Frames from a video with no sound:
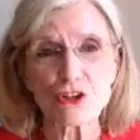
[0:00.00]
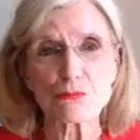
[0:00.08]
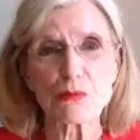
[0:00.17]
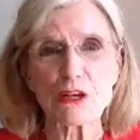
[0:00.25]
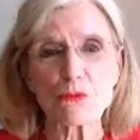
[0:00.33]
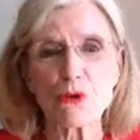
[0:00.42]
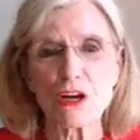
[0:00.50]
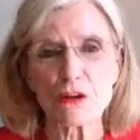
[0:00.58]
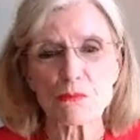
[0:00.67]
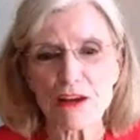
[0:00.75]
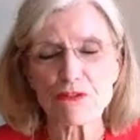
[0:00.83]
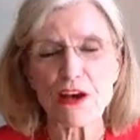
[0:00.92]
to be one of
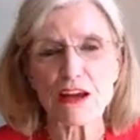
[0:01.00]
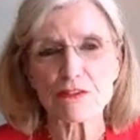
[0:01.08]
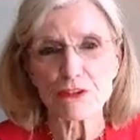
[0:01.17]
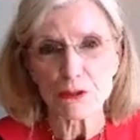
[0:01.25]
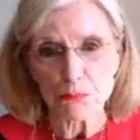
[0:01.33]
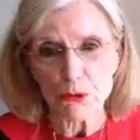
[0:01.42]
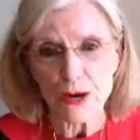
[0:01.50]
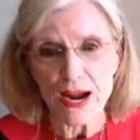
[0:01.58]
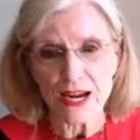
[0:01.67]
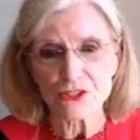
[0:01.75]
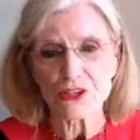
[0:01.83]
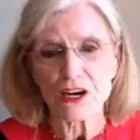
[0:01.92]
my favorite
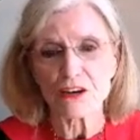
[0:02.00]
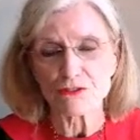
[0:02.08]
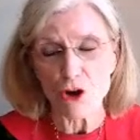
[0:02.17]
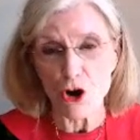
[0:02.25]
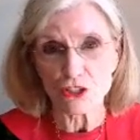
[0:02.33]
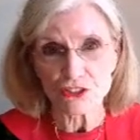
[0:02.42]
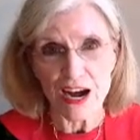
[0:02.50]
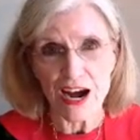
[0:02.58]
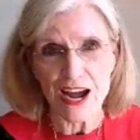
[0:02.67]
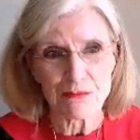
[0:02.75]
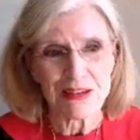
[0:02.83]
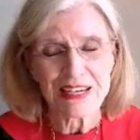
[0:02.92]
pranks of all
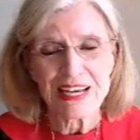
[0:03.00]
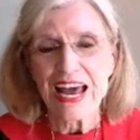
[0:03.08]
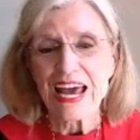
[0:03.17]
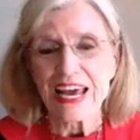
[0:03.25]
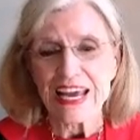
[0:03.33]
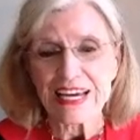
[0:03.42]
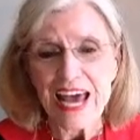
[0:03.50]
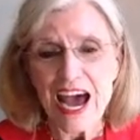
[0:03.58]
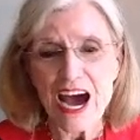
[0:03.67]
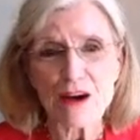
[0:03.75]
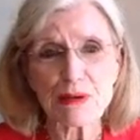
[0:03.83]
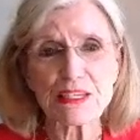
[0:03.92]
time. It
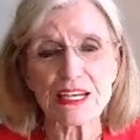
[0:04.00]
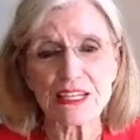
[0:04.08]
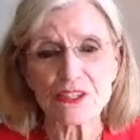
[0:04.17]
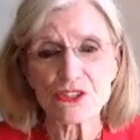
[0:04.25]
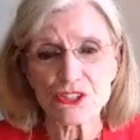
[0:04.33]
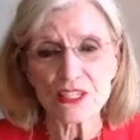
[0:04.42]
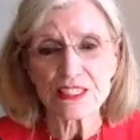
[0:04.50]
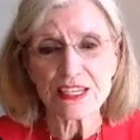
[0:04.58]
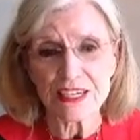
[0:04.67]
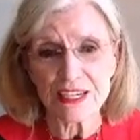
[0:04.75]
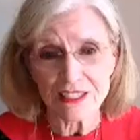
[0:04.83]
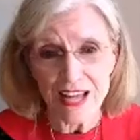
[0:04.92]
happened in
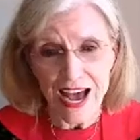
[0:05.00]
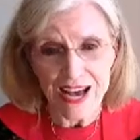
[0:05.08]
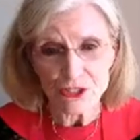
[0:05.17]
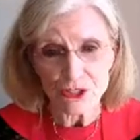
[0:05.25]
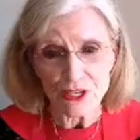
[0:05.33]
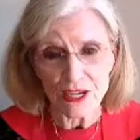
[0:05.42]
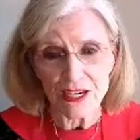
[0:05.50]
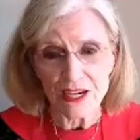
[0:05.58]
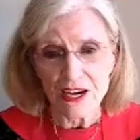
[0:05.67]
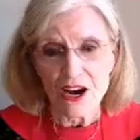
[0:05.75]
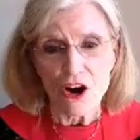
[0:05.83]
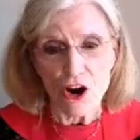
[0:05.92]
Sitka, Alaska
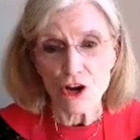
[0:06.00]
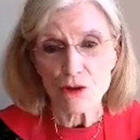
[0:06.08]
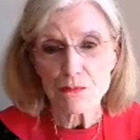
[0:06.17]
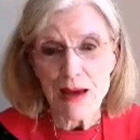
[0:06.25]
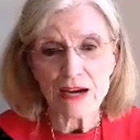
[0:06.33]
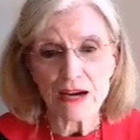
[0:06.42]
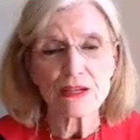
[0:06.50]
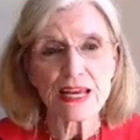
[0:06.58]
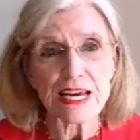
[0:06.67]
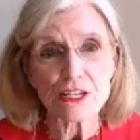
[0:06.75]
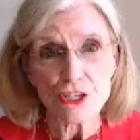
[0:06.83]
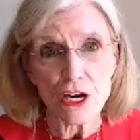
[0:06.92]
on Mount
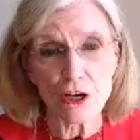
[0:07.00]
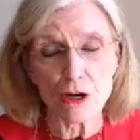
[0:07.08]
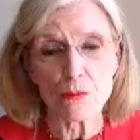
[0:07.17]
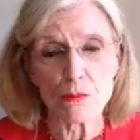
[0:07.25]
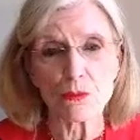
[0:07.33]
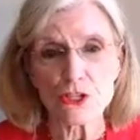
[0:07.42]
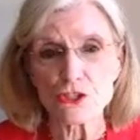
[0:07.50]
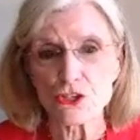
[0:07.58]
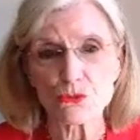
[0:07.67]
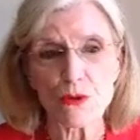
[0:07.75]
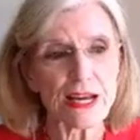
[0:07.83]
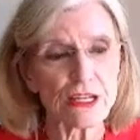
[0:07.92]
Edgecombe, which is
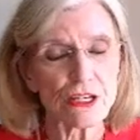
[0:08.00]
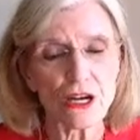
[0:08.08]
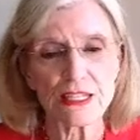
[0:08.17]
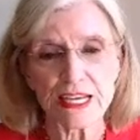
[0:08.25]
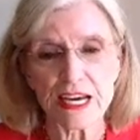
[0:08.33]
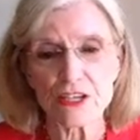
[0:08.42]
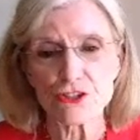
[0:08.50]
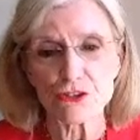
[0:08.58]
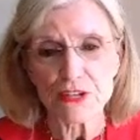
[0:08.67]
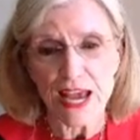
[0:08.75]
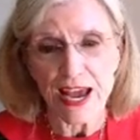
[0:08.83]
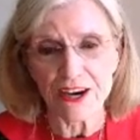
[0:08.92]
right on the edge of
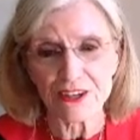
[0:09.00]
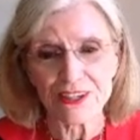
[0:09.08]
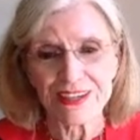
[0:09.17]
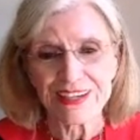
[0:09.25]
town.